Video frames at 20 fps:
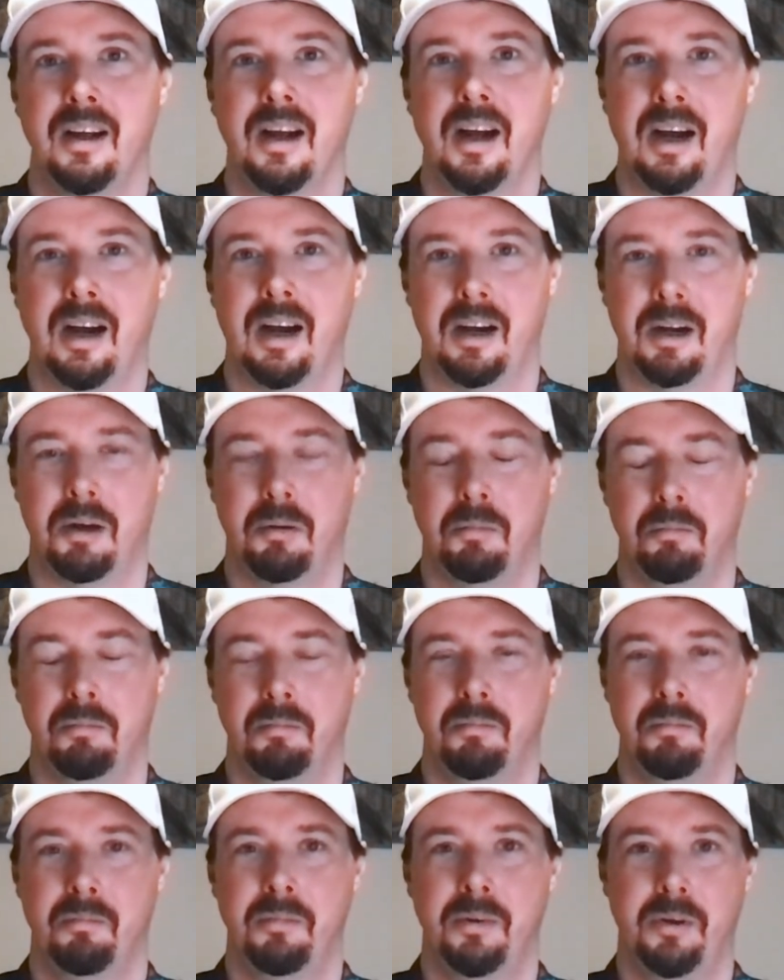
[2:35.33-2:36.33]

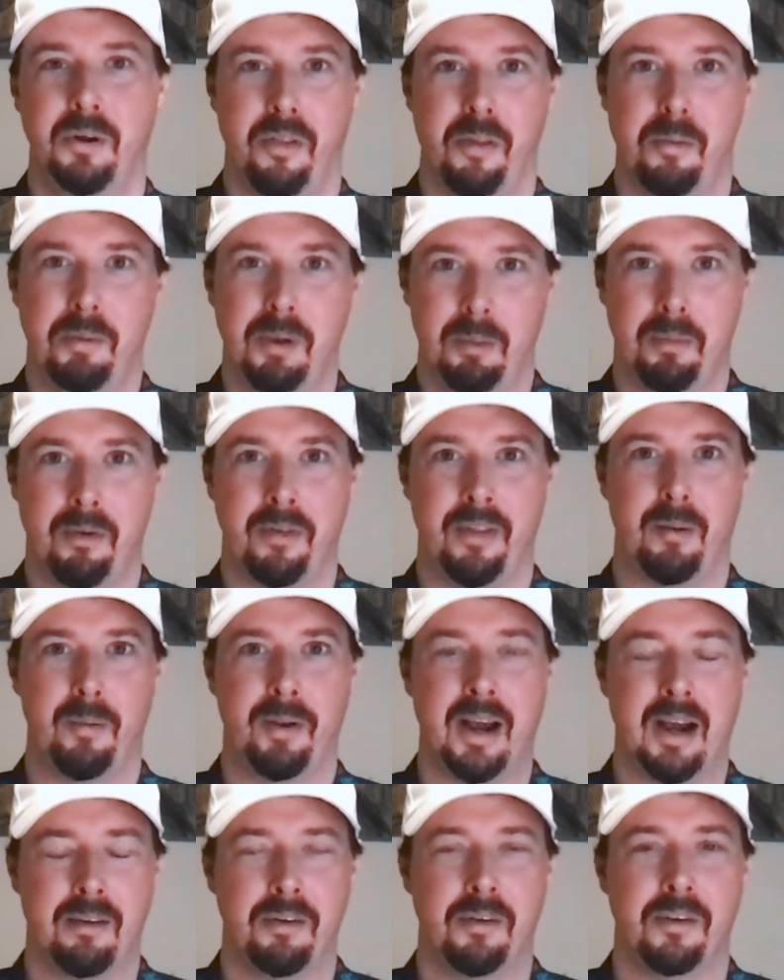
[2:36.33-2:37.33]
the people that we
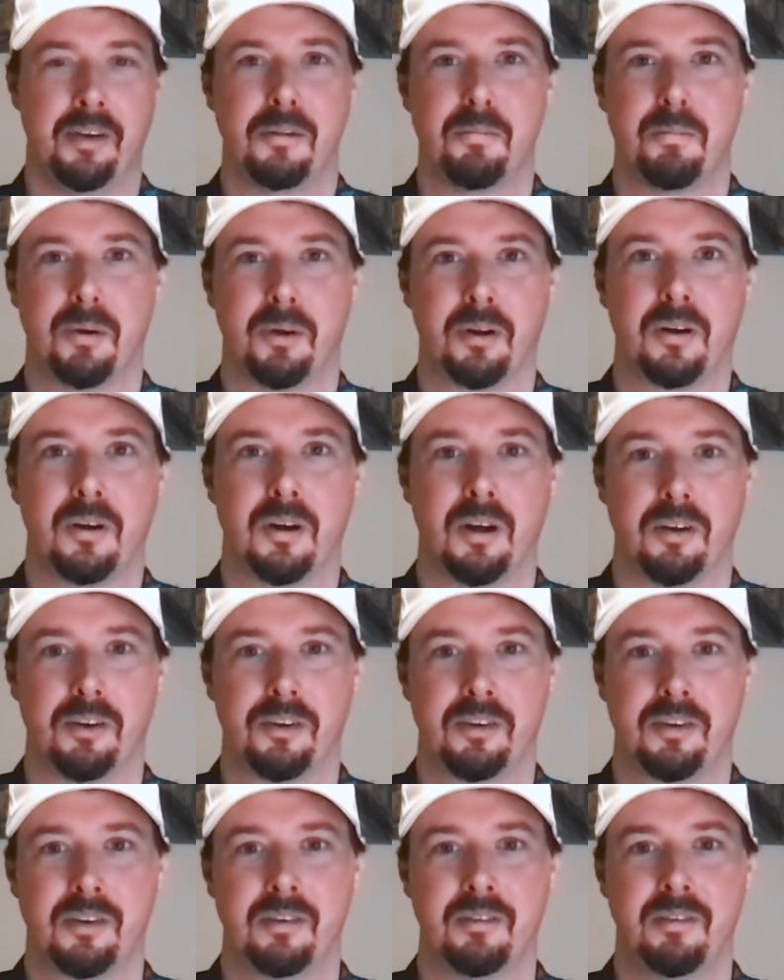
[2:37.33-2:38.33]
have on this
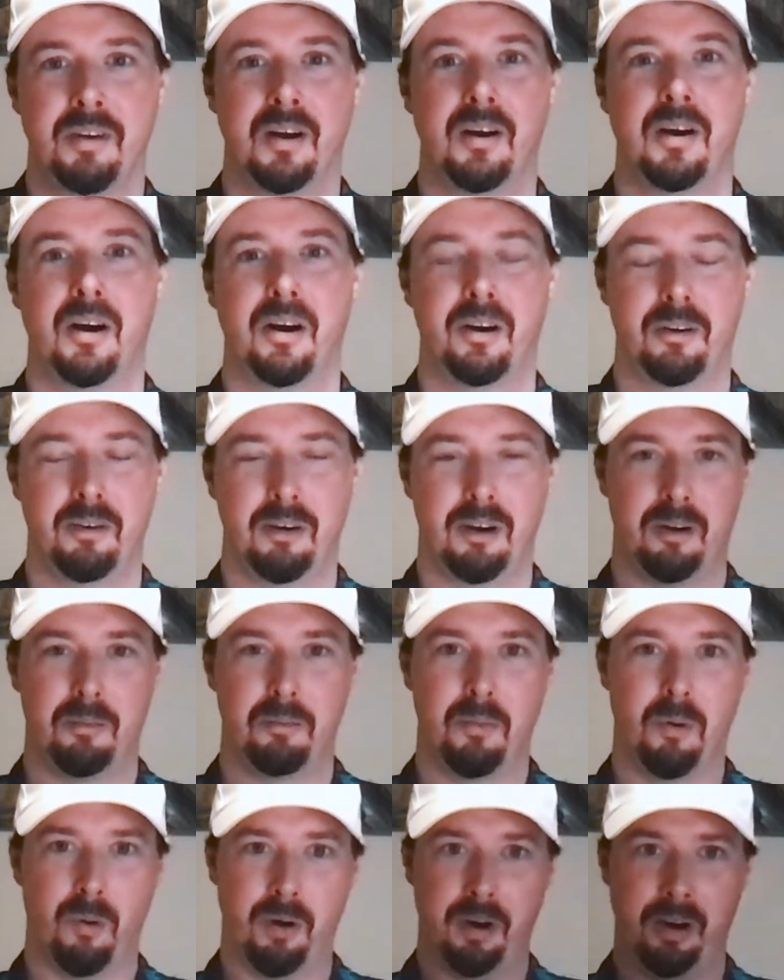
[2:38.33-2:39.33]
podcast, are
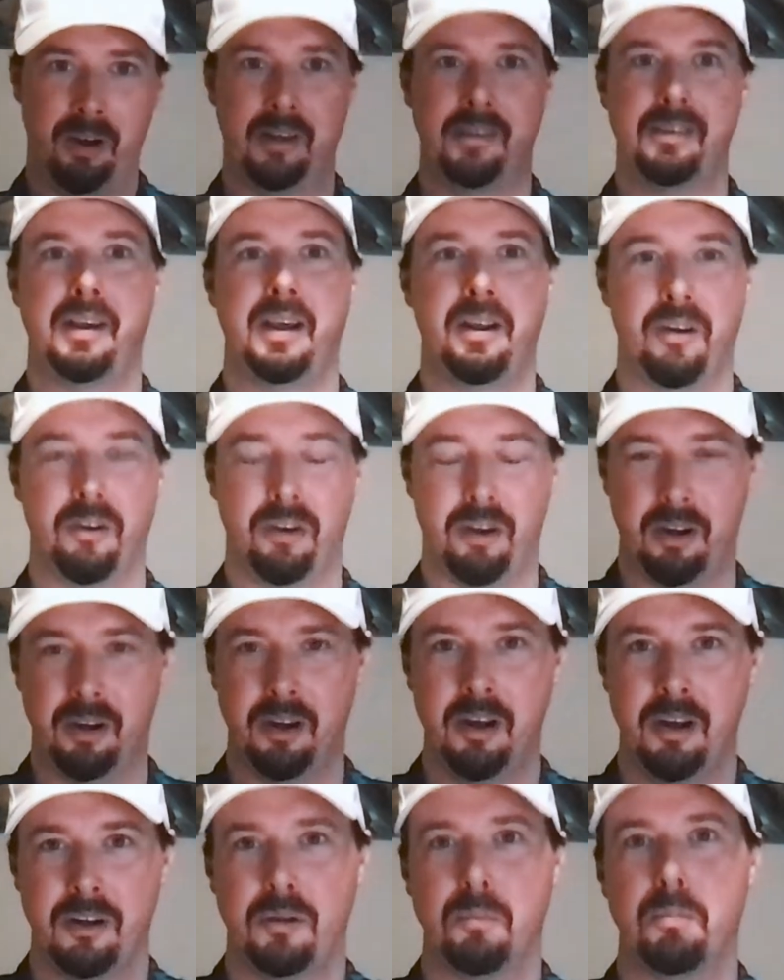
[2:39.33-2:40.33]
more in
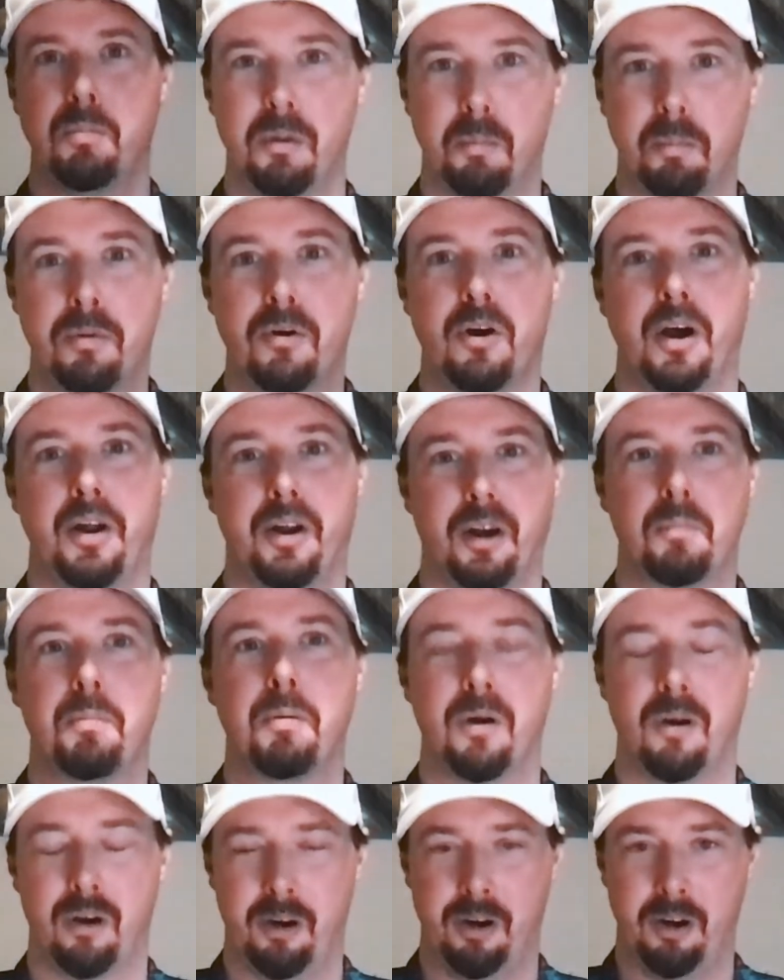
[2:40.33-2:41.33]
the product
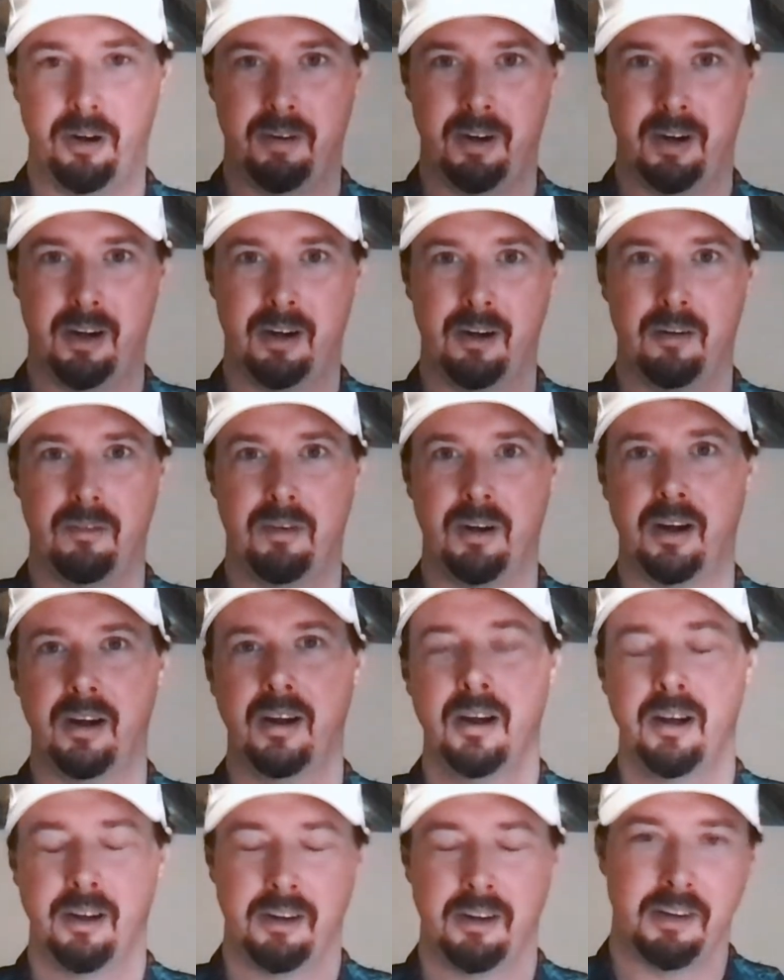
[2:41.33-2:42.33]
part of a
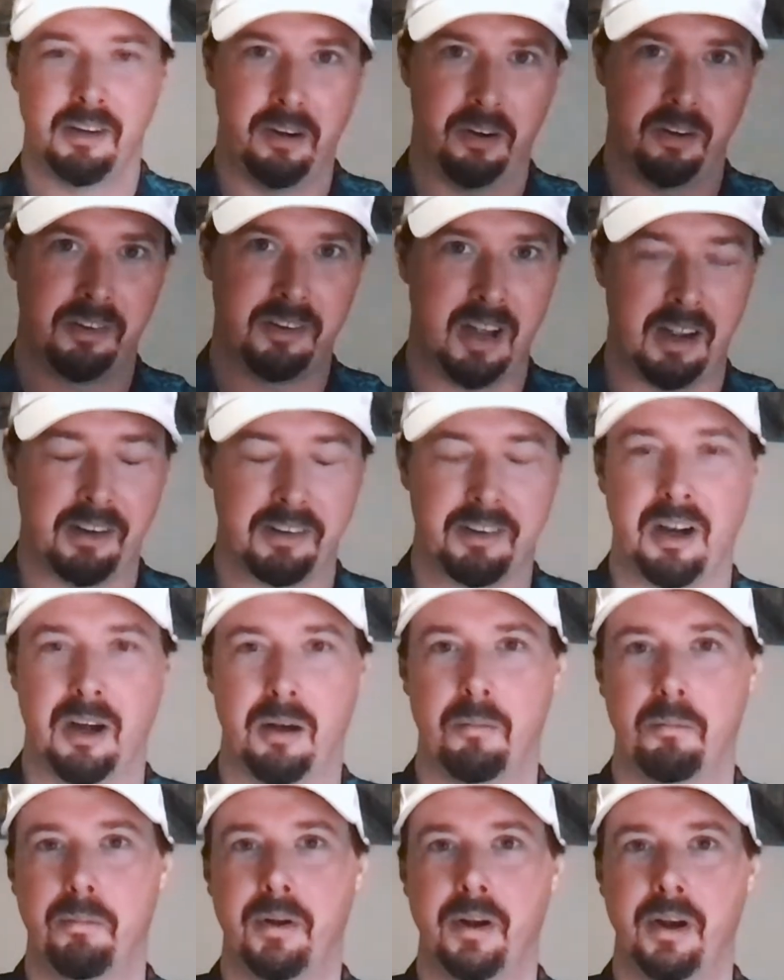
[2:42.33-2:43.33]
SaaS
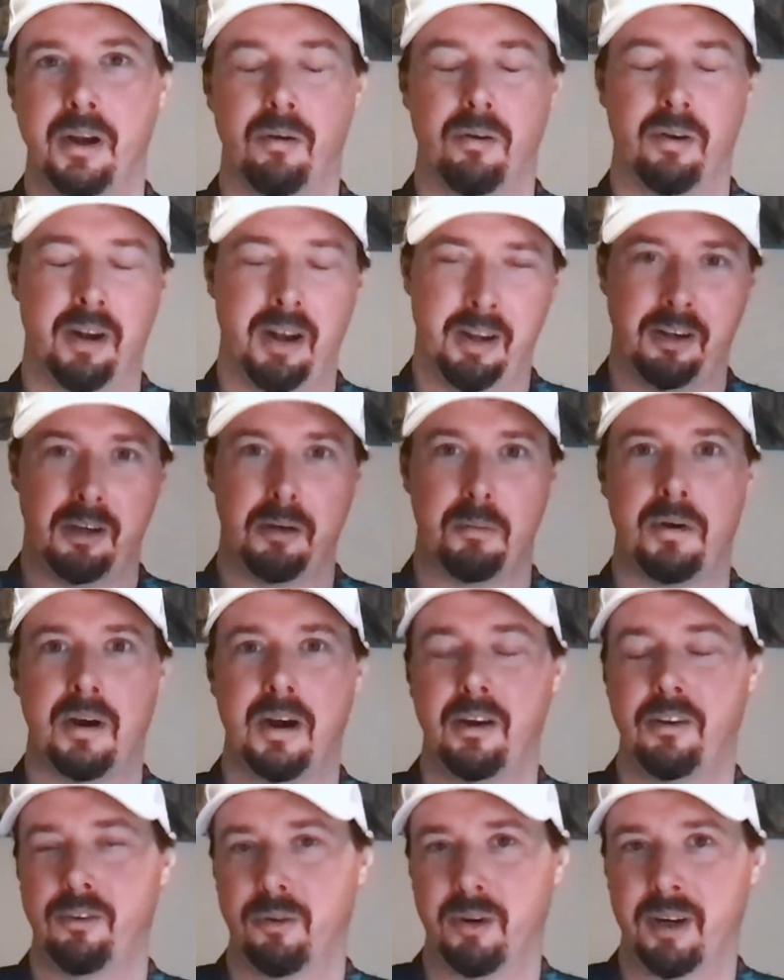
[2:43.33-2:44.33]
company or an
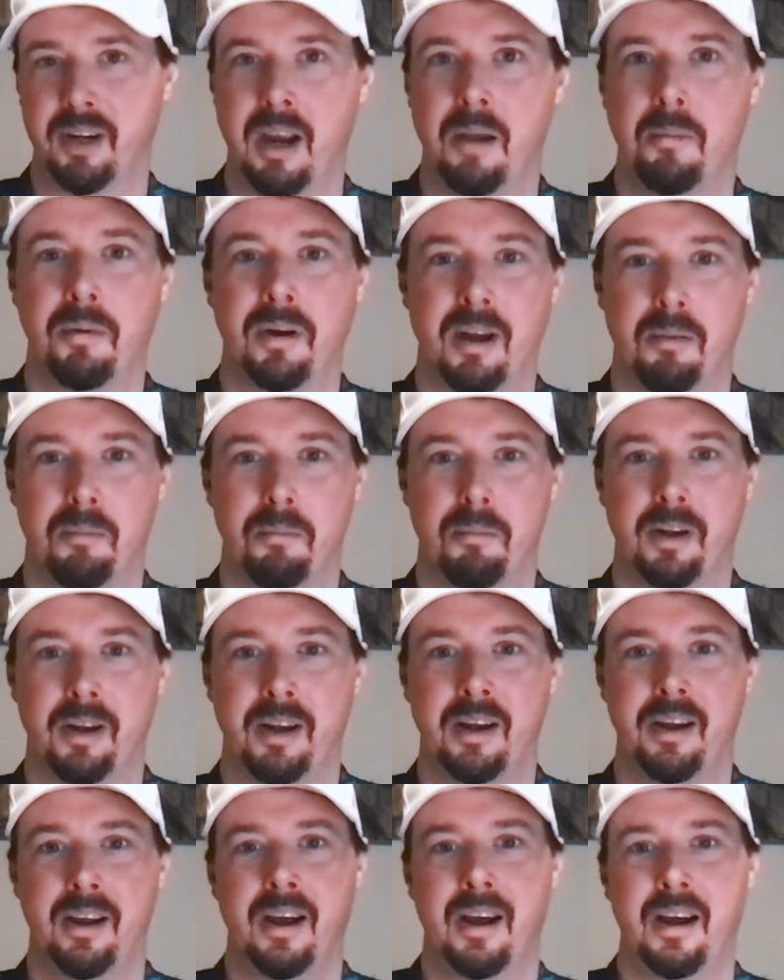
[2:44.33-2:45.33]
enterprise or a game
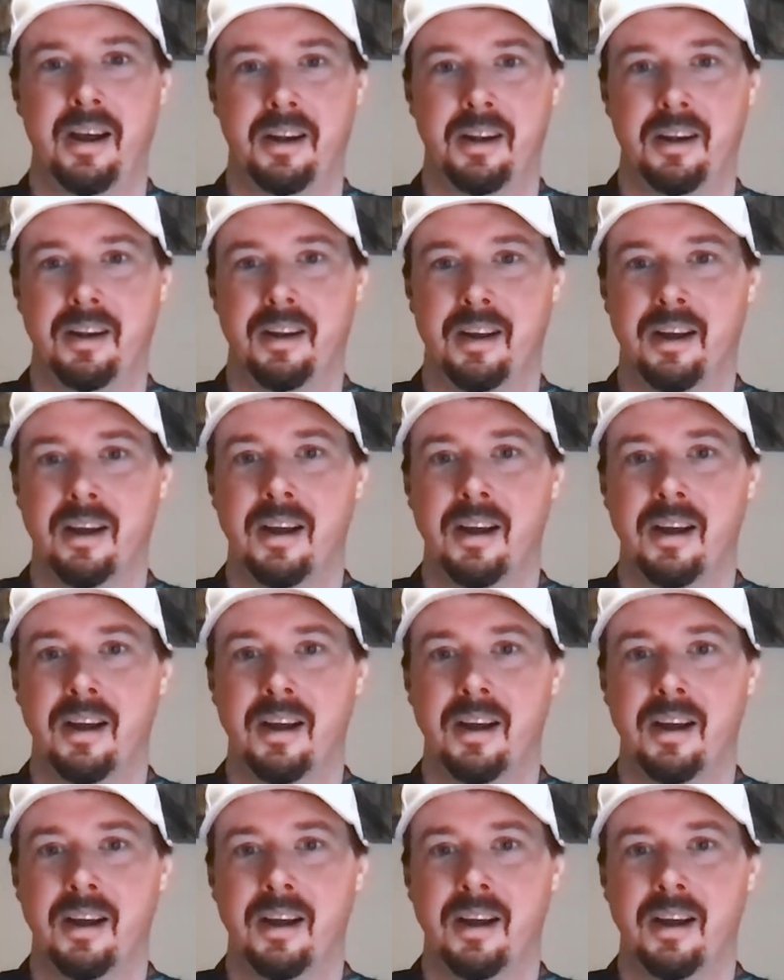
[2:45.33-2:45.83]
company, and